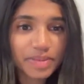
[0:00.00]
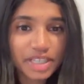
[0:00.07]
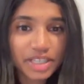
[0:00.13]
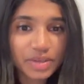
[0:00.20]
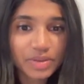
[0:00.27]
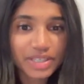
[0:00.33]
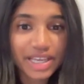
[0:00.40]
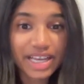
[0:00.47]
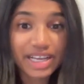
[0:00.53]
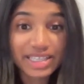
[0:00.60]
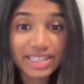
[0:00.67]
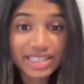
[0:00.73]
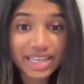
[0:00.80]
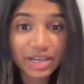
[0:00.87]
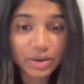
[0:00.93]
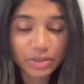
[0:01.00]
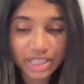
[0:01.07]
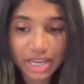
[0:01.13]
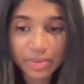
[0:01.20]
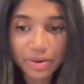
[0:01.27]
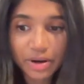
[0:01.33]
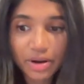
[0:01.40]
been using a single
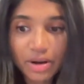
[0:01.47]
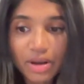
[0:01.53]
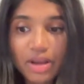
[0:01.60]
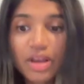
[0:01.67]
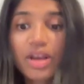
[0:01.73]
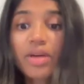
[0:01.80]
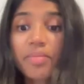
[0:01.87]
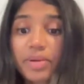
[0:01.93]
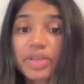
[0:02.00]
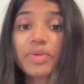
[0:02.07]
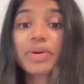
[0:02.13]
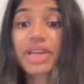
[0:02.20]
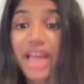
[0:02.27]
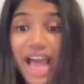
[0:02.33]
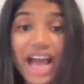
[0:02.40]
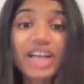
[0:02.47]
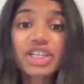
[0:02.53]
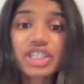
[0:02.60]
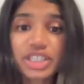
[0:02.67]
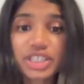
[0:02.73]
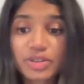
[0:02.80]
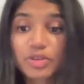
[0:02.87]
table, but you can
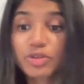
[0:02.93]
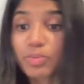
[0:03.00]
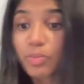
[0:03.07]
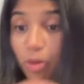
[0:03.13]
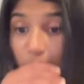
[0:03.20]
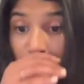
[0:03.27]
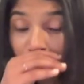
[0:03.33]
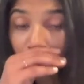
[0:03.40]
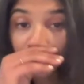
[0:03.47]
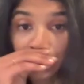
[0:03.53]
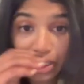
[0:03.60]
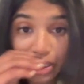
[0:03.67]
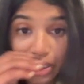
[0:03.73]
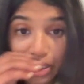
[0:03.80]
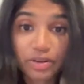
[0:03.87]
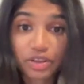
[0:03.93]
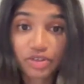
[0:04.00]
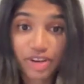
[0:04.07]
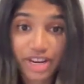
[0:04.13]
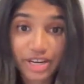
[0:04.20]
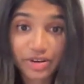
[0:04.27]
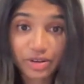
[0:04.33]
actually use multiple tables
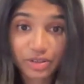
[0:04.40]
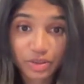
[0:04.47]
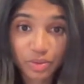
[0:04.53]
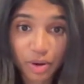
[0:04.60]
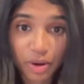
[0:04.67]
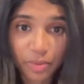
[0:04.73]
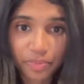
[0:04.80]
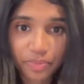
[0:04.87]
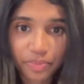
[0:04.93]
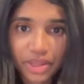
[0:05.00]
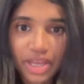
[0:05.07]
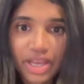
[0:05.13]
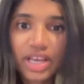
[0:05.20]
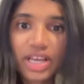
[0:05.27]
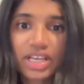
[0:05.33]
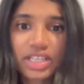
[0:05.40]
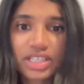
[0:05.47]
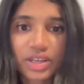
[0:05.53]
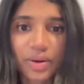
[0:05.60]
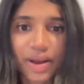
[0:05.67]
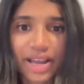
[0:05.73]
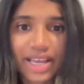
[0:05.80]
right here as well.
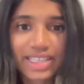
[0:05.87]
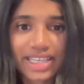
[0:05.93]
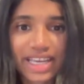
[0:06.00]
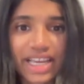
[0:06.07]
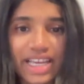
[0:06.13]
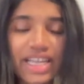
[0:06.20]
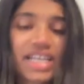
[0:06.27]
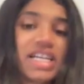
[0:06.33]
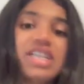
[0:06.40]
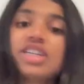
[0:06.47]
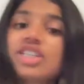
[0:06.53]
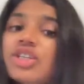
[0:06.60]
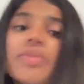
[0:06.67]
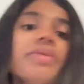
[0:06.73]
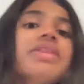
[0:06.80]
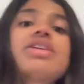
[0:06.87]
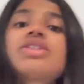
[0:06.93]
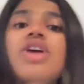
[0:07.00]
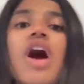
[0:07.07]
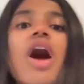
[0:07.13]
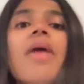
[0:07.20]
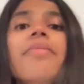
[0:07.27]
So I can say, show me the
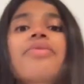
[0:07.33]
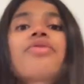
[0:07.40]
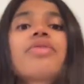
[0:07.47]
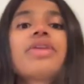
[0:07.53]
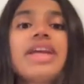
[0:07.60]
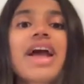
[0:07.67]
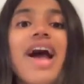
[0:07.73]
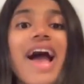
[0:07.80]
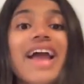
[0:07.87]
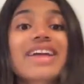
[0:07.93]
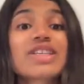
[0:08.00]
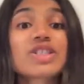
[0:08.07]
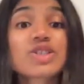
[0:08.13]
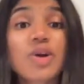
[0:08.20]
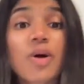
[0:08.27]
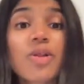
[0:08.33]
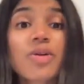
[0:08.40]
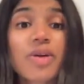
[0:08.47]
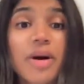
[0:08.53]
top 3 highest dollar